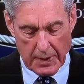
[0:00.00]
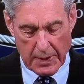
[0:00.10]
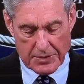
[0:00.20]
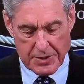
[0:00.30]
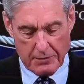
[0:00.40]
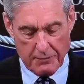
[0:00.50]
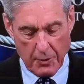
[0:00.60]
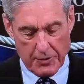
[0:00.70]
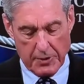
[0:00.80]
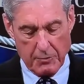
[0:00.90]
And as set
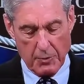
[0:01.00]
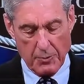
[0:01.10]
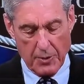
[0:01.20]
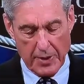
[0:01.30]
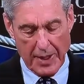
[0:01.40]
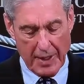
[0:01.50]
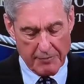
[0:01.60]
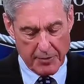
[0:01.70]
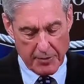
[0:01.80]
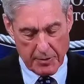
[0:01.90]
forth in the report,
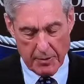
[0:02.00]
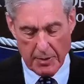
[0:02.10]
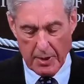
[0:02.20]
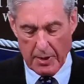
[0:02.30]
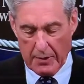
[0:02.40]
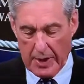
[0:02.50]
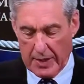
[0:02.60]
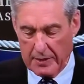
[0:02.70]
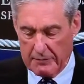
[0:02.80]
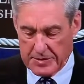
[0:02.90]
after
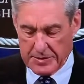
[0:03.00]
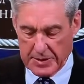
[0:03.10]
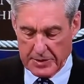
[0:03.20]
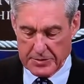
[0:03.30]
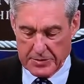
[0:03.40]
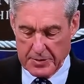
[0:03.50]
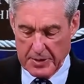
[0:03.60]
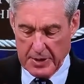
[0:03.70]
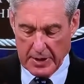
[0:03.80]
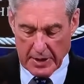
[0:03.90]
that investigation,